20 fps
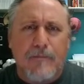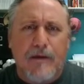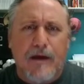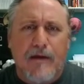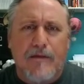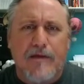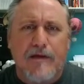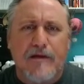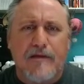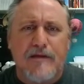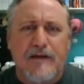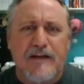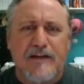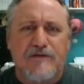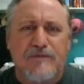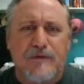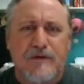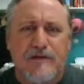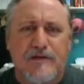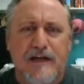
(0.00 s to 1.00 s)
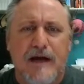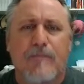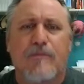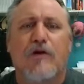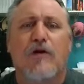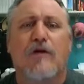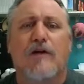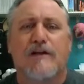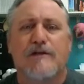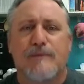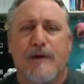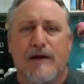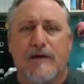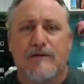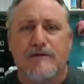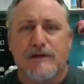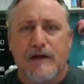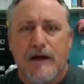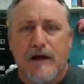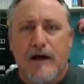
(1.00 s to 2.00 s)
think these ones, courage
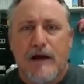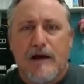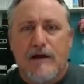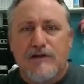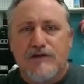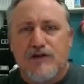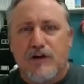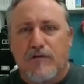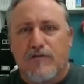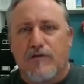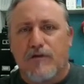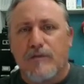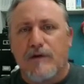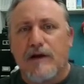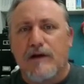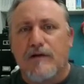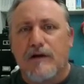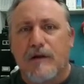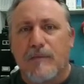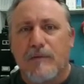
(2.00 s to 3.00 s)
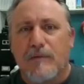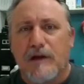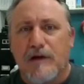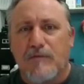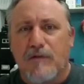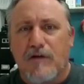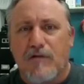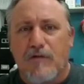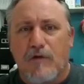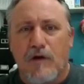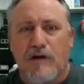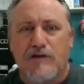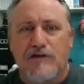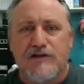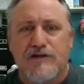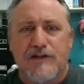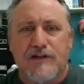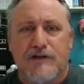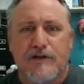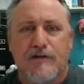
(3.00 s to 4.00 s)
medals. So for me to complete my royal
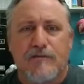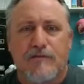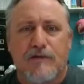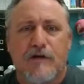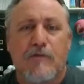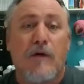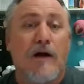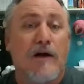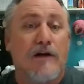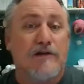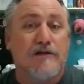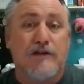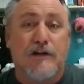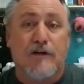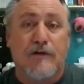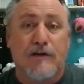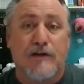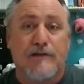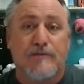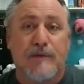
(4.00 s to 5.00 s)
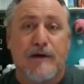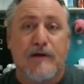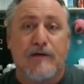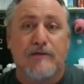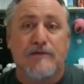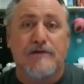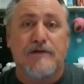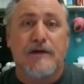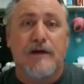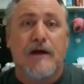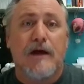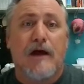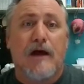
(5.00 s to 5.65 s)
shield, it requires courage medals.